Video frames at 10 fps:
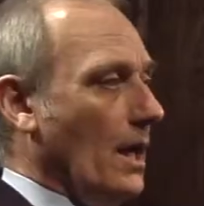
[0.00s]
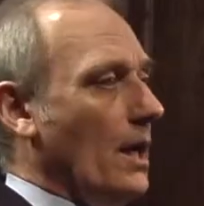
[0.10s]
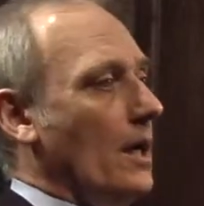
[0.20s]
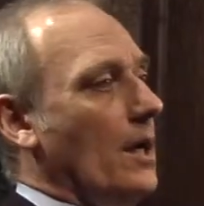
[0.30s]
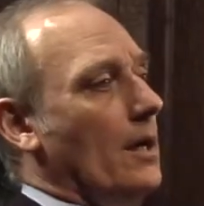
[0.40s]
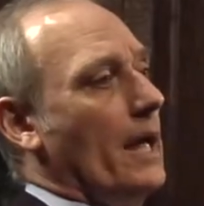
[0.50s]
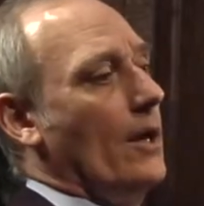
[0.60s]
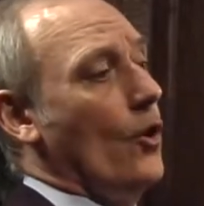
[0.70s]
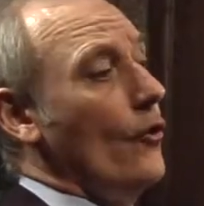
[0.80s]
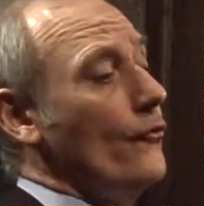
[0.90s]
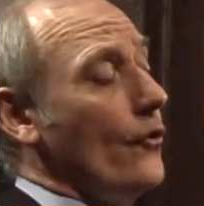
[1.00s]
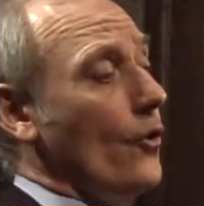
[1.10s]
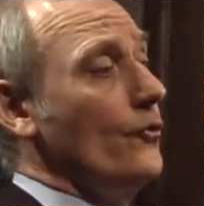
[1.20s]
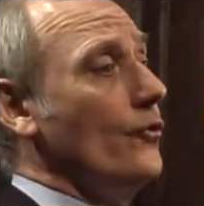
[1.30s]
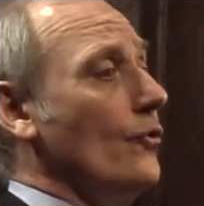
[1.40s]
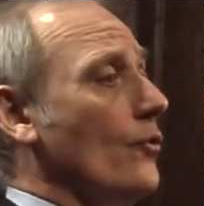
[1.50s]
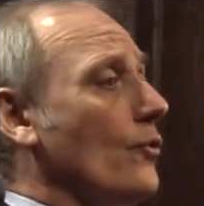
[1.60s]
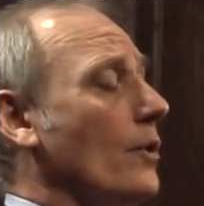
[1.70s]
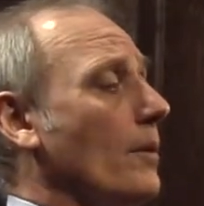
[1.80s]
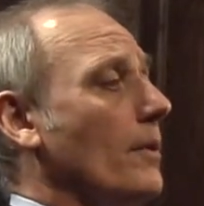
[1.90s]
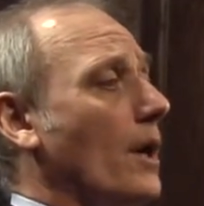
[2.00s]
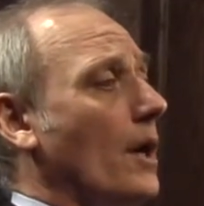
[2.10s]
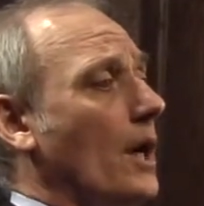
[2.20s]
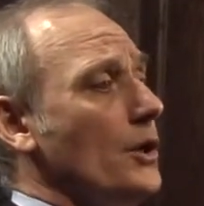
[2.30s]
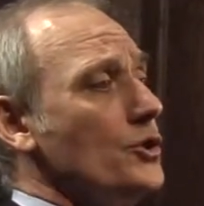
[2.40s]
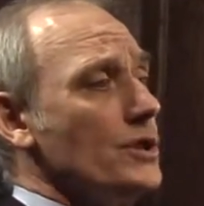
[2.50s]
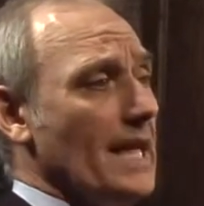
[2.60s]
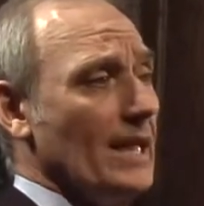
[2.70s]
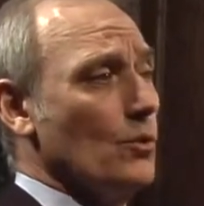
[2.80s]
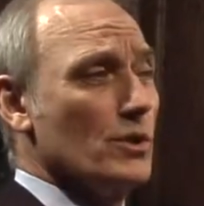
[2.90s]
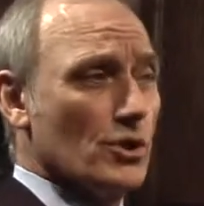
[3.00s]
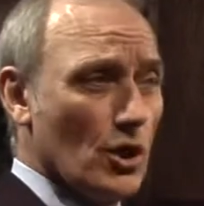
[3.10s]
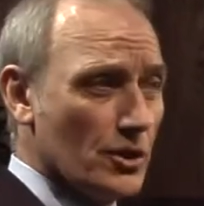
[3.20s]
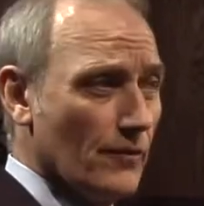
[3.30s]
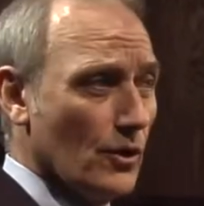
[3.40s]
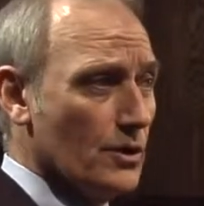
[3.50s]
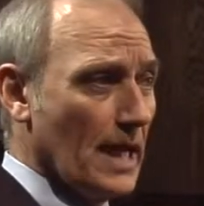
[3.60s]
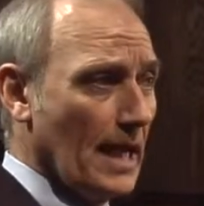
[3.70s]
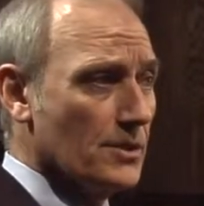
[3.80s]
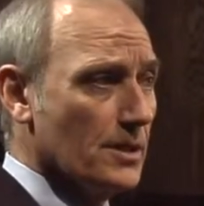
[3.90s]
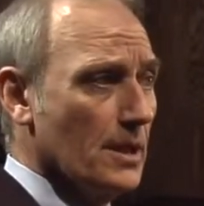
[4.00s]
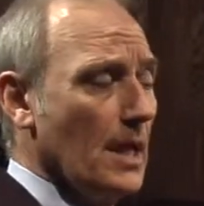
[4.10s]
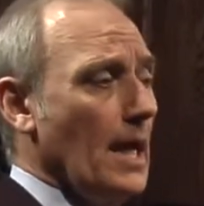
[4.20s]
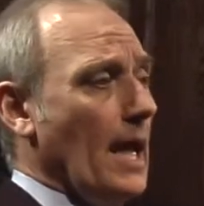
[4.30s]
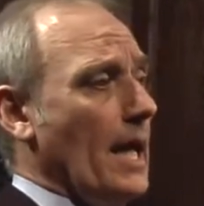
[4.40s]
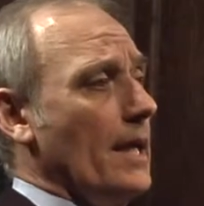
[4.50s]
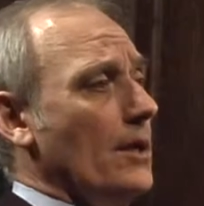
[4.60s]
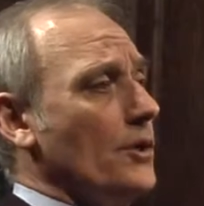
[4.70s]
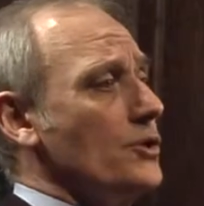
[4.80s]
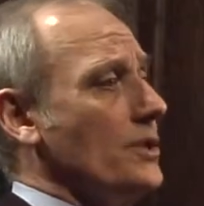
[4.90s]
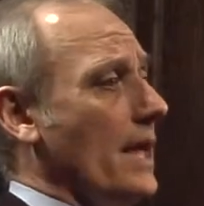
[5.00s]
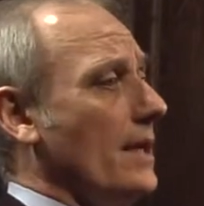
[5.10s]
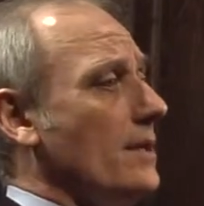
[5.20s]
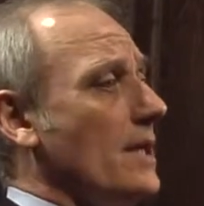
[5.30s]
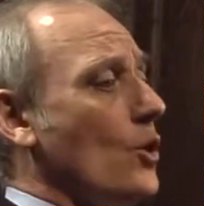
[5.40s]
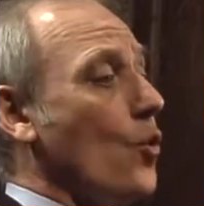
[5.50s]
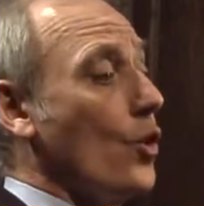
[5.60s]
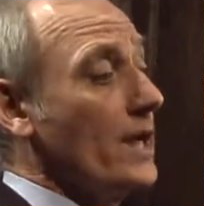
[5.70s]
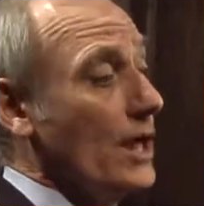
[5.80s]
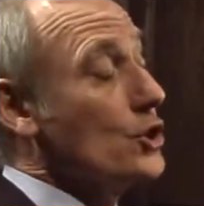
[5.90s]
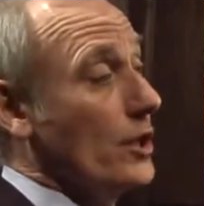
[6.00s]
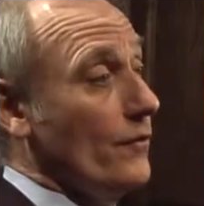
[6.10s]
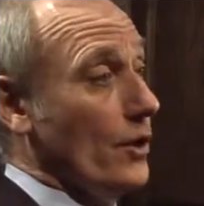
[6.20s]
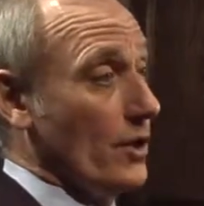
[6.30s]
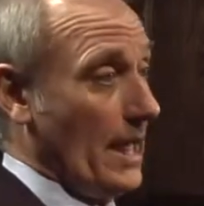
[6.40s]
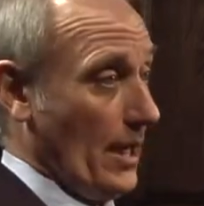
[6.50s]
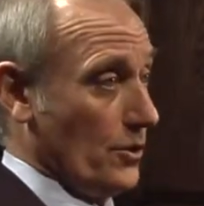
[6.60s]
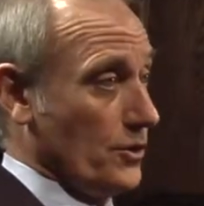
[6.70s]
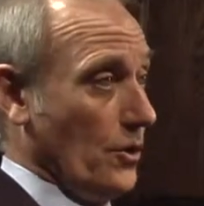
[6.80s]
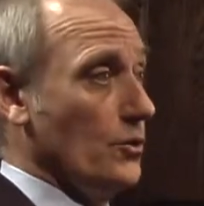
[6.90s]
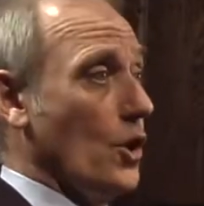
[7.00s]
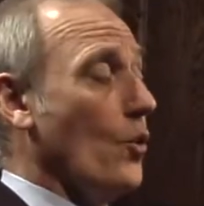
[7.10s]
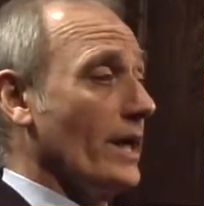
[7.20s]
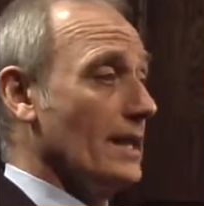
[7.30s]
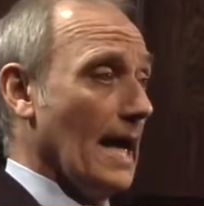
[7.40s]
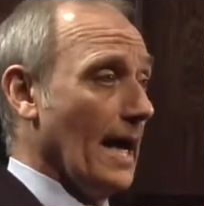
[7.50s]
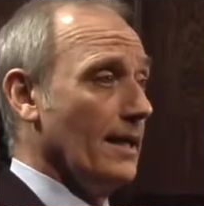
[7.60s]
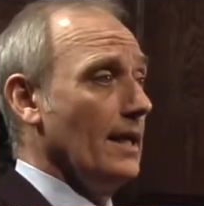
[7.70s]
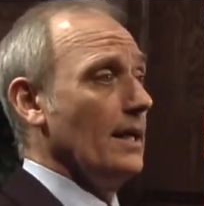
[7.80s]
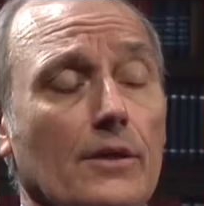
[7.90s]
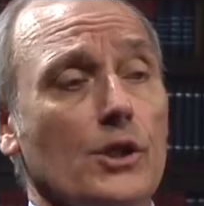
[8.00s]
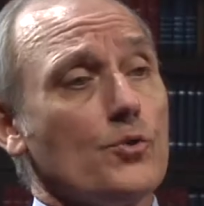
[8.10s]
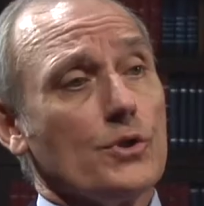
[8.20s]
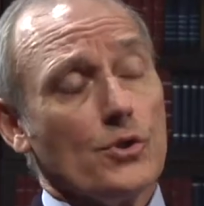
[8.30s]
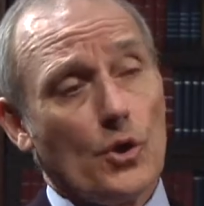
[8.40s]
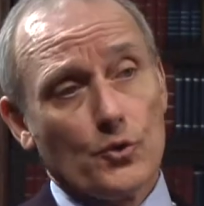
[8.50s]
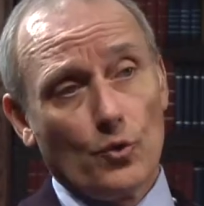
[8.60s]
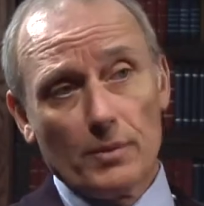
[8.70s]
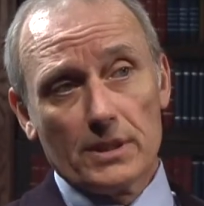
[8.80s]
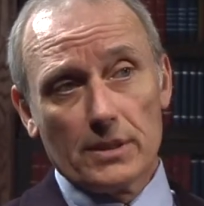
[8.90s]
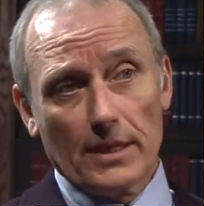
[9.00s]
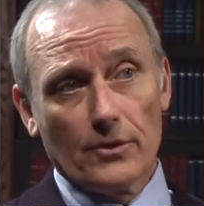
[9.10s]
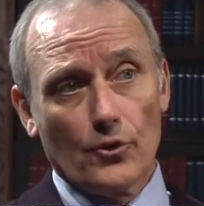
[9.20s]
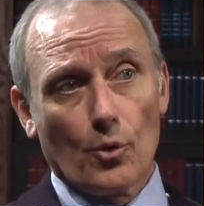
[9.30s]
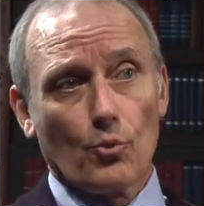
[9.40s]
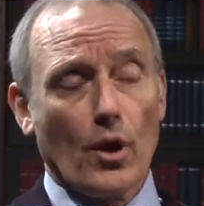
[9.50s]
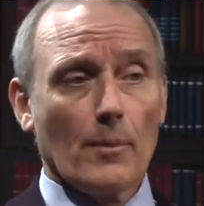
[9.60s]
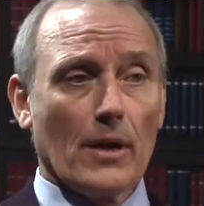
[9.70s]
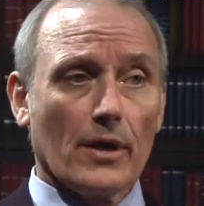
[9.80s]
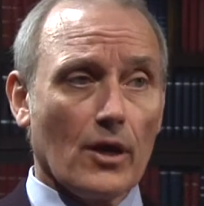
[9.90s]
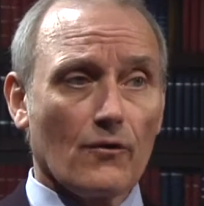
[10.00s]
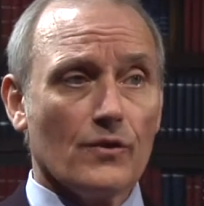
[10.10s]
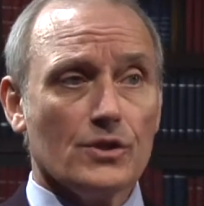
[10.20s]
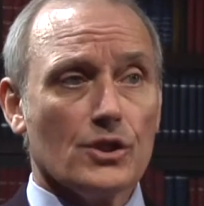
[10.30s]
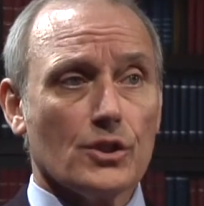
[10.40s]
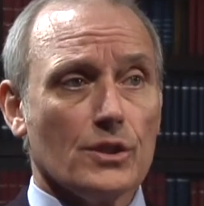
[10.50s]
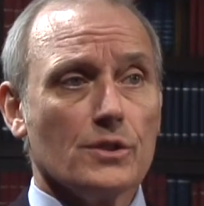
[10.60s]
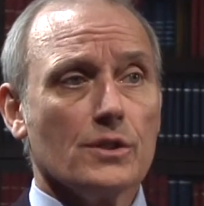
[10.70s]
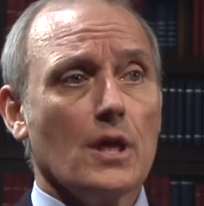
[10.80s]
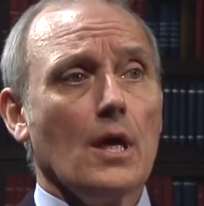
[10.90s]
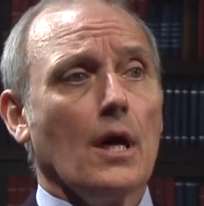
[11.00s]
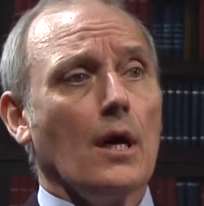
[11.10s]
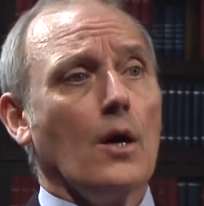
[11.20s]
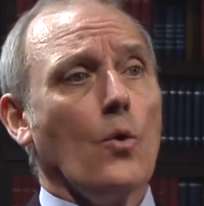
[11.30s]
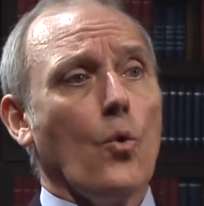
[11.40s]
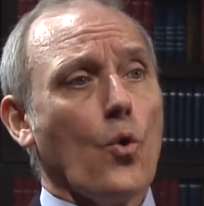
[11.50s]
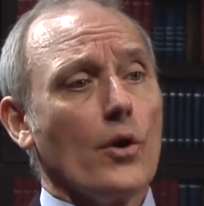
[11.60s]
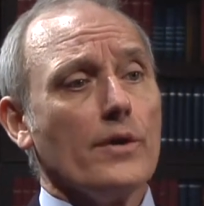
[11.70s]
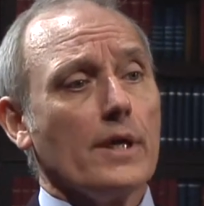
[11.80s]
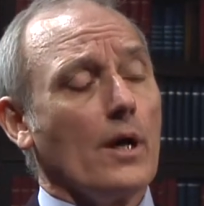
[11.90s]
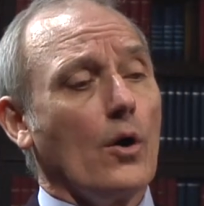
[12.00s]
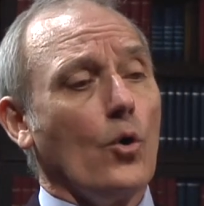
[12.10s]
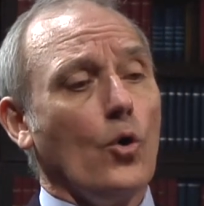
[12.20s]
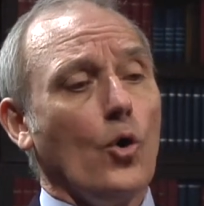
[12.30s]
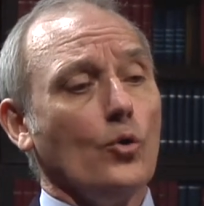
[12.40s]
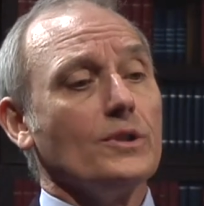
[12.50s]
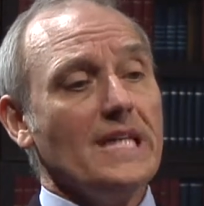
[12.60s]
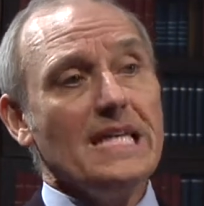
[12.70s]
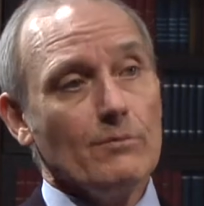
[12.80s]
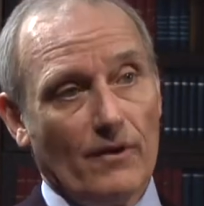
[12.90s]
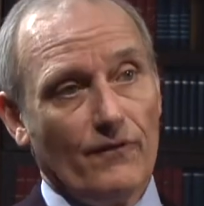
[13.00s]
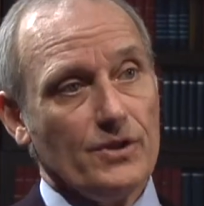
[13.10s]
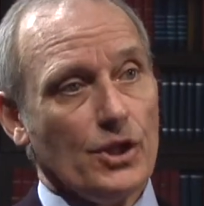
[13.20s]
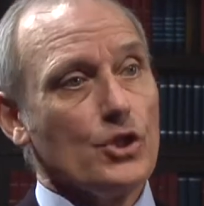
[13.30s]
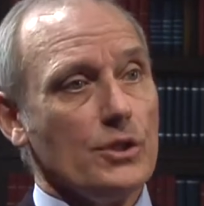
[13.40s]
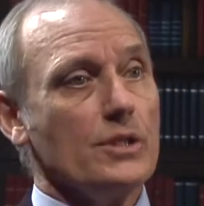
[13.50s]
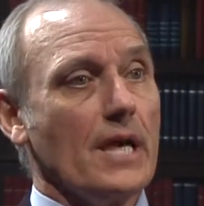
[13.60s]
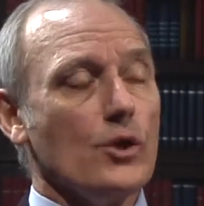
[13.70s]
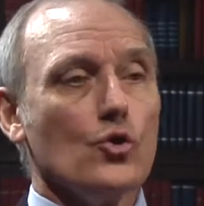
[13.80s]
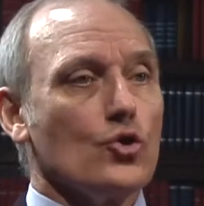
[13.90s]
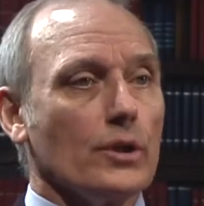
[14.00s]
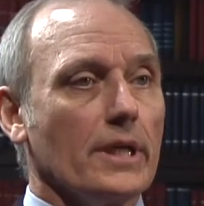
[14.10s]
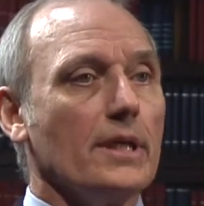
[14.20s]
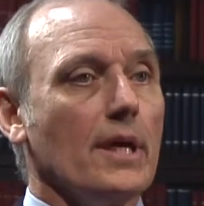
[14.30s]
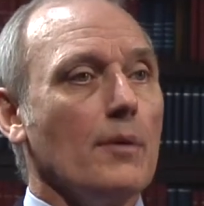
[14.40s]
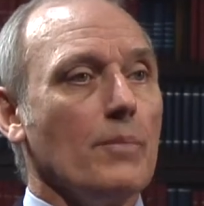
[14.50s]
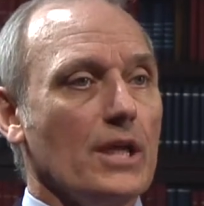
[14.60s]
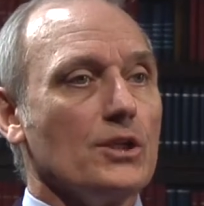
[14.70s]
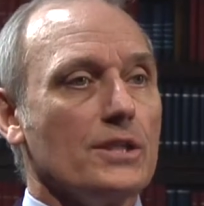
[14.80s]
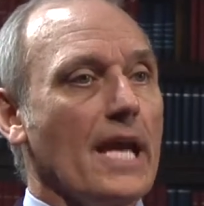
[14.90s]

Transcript: And also to understand the results of their test and understand the coordination of their care. So knowing that these results will be sent to their primary care physicians or the whole team of physicians that usually patients